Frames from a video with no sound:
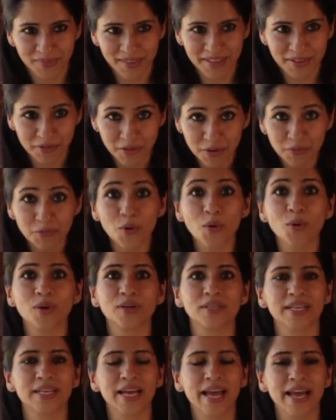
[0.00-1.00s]

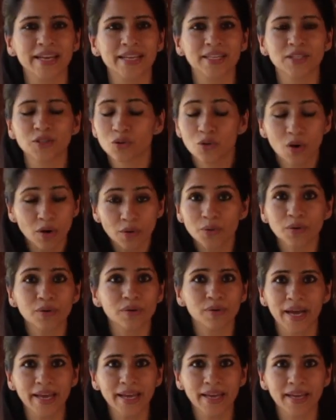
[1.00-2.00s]
revolt and it's not going
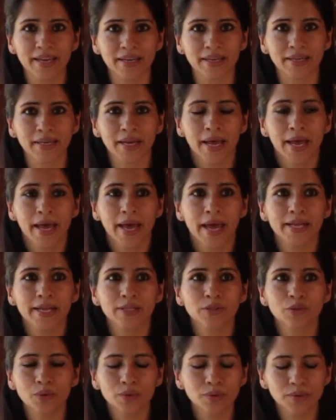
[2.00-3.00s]
to like it,
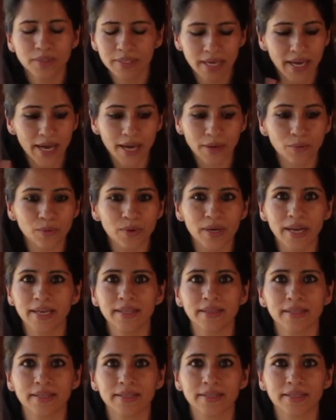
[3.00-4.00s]
it's going to say, I don't
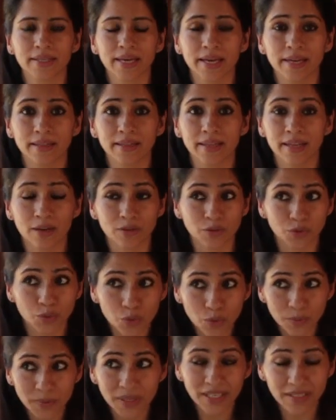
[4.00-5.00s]
like this, and there are
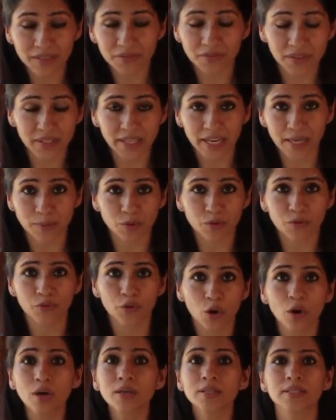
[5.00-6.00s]
so many different types of
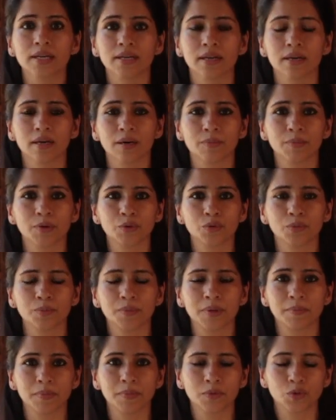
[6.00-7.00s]
thoughts that are coming to
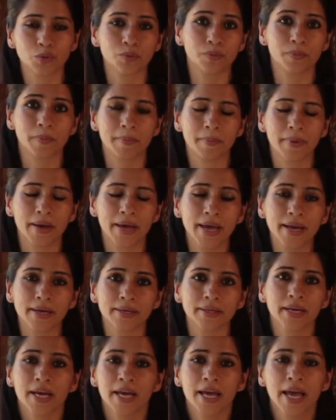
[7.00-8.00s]
my
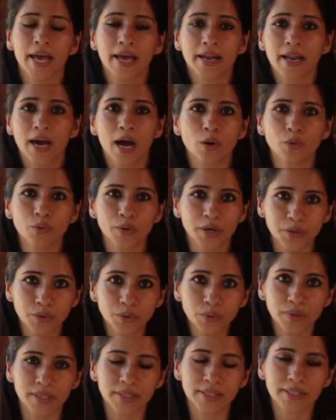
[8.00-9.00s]
head, and how do I
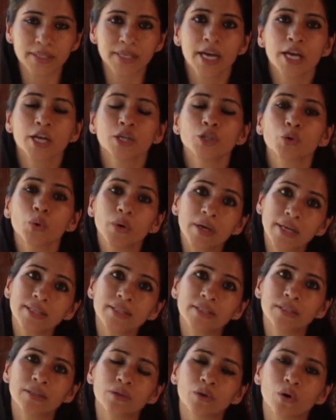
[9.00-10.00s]
do this? So
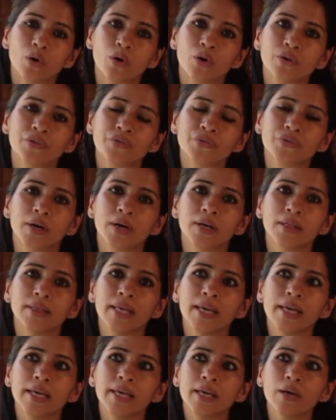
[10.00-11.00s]
instead of
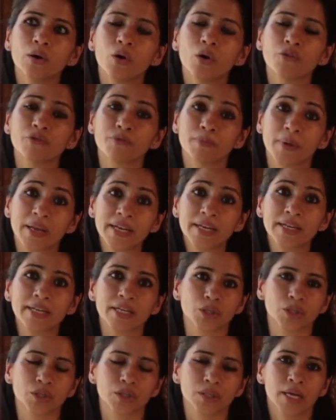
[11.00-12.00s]
thinking of
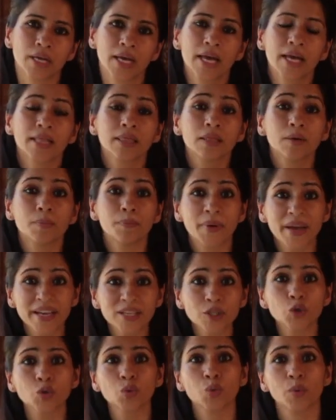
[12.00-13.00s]
meditation, the
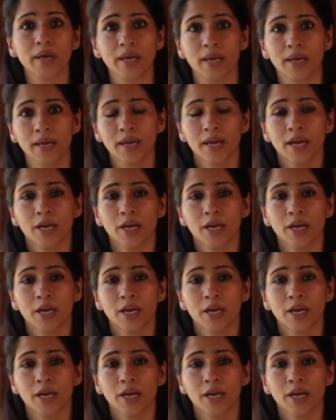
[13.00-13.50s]
best way